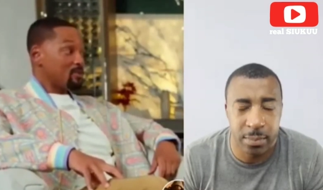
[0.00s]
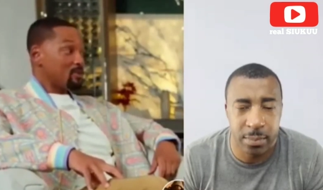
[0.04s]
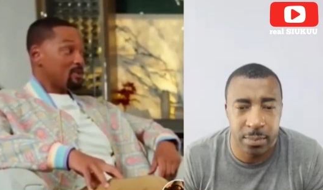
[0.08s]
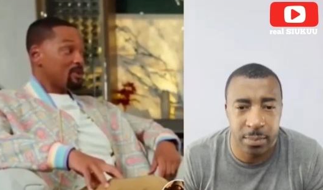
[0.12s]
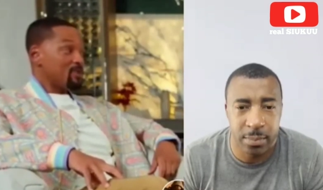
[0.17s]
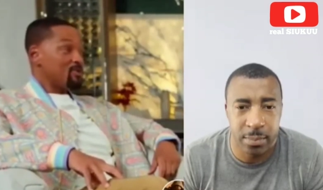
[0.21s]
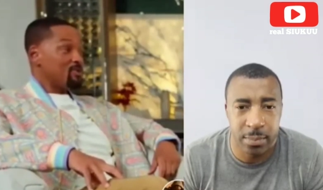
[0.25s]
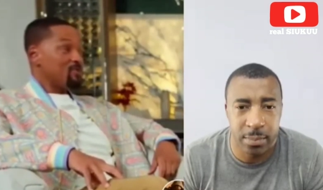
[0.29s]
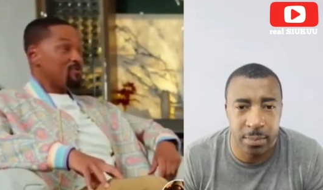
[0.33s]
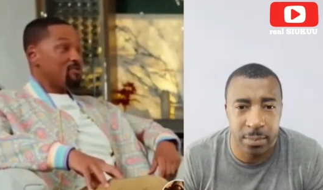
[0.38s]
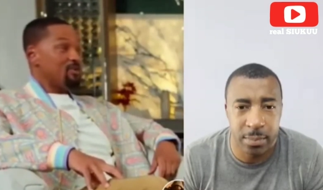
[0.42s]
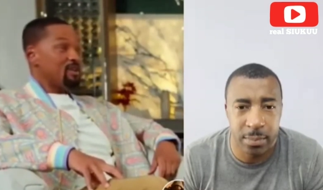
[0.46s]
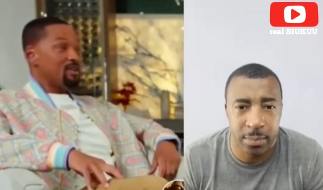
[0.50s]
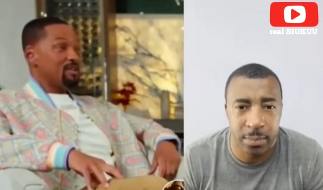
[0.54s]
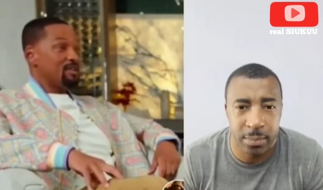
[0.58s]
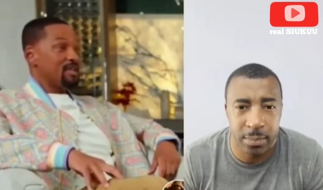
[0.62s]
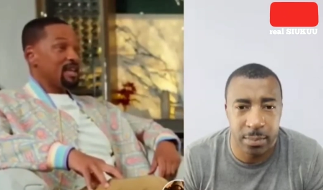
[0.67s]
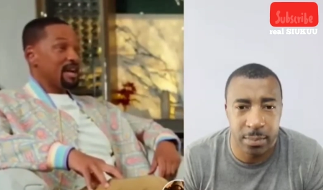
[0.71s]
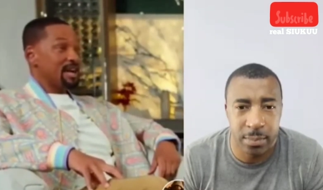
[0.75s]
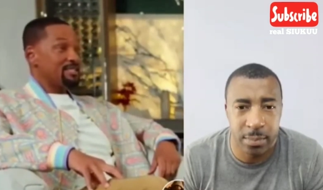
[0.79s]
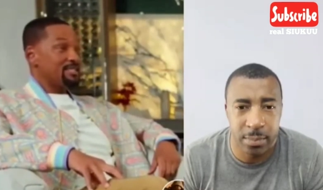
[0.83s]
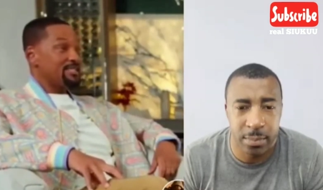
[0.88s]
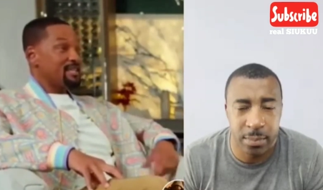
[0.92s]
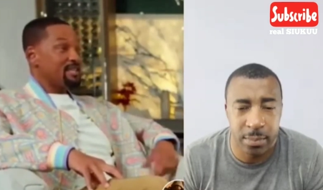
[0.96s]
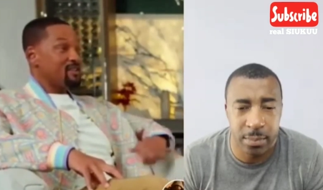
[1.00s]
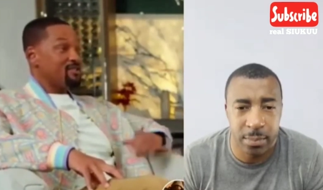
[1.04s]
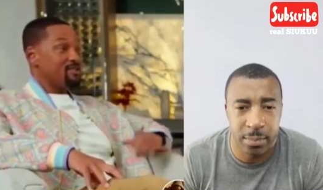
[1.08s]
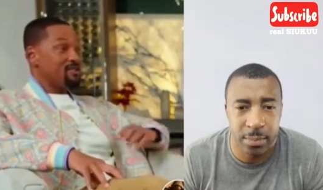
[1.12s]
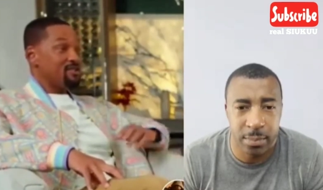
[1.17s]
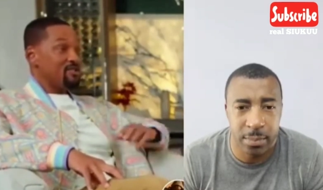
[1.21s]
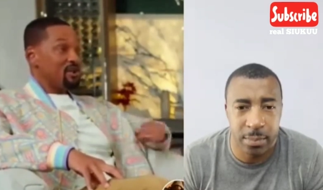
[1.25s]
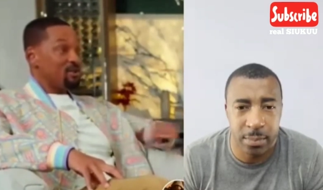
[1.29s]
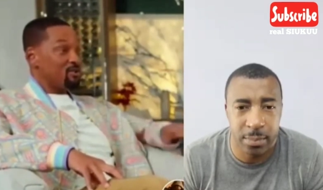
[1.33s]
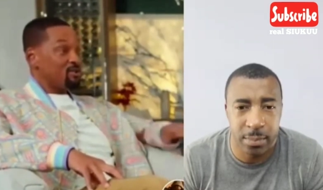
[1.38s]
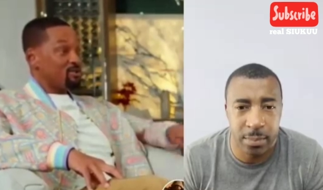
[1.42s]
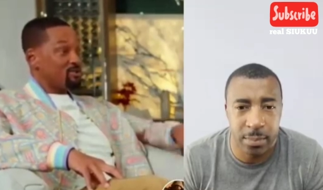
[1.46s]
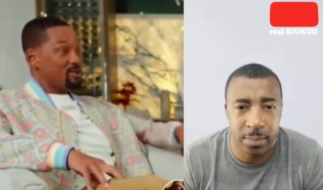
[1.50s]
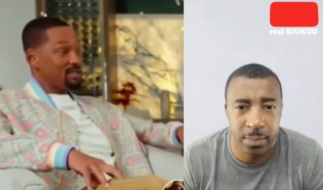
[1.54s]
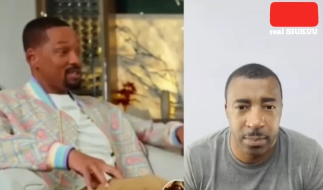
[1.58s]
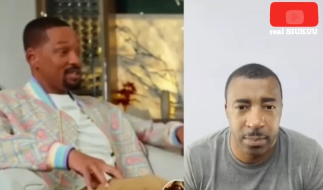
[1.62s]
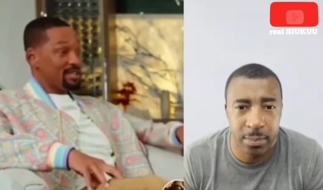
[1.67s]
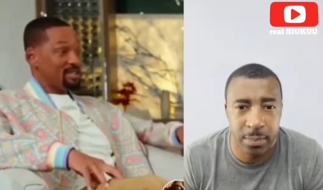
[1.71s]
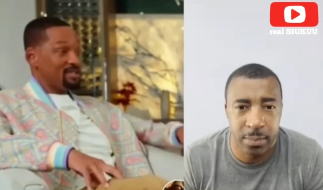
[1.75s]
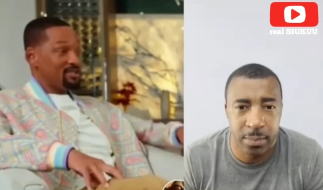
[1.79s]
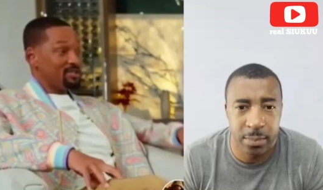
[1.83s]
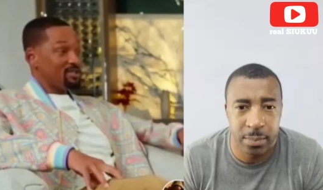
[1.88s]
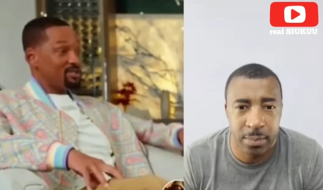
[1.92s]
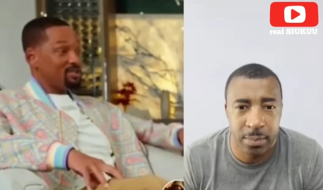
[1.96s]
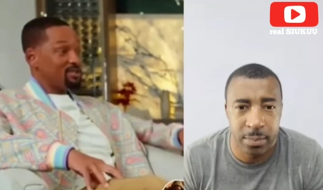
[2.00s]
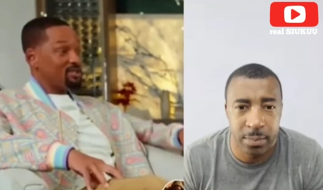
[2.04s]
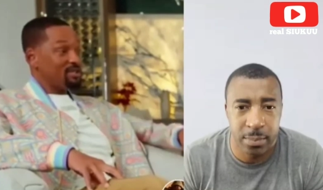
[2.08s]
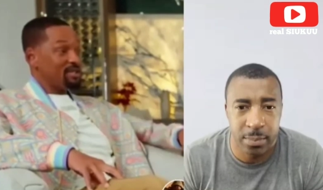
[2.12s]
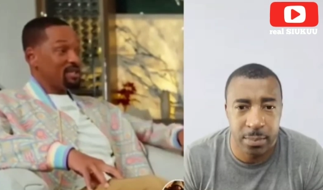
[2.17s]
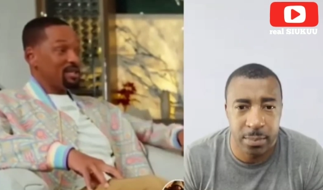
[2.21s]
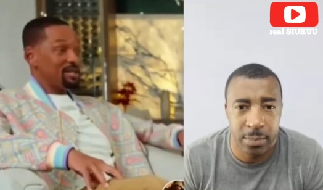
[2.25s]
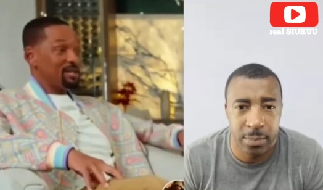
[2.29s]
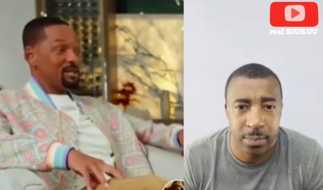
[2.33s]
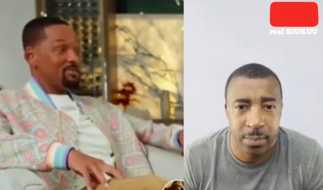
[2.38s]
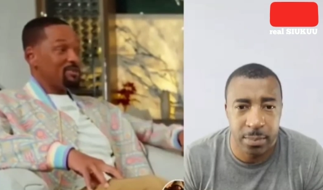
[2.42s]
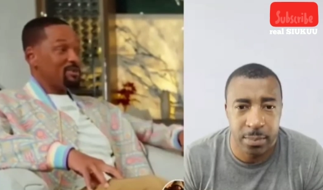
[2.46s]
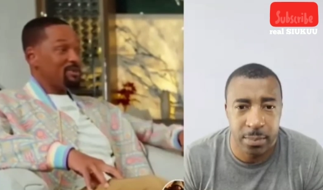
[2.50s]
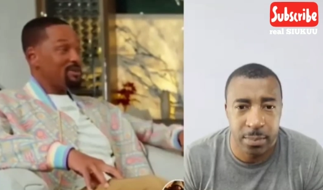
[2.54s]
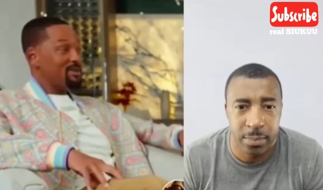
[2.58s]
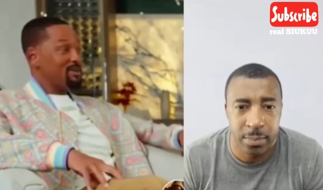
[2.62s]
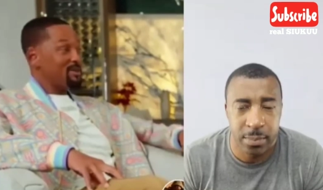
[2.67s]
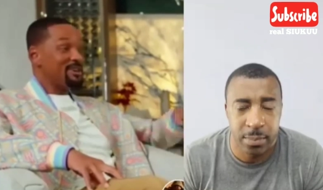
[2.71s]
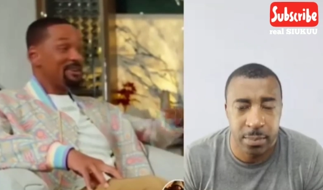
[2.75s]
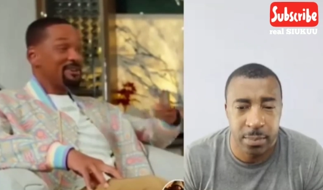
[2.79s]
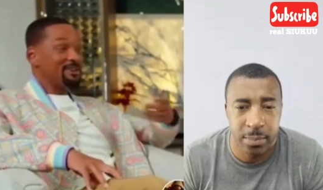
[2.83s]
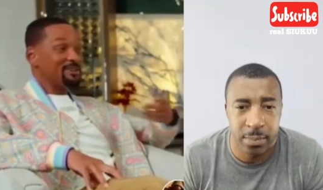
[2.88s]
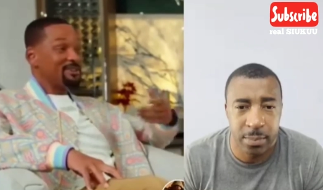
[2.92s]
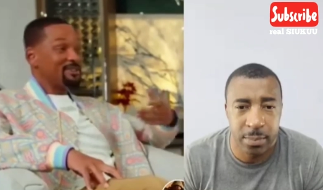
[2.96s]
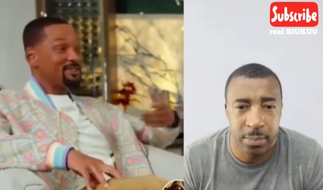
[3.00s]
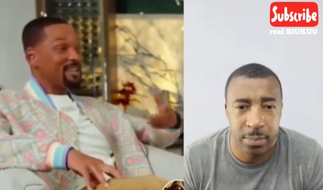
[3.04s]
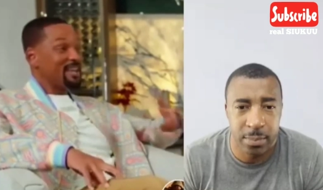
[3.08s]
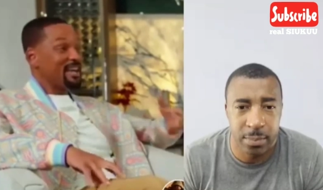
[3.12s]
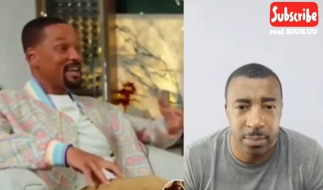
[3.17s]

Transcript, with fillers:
Speaker 1: when you realize that no relationship, no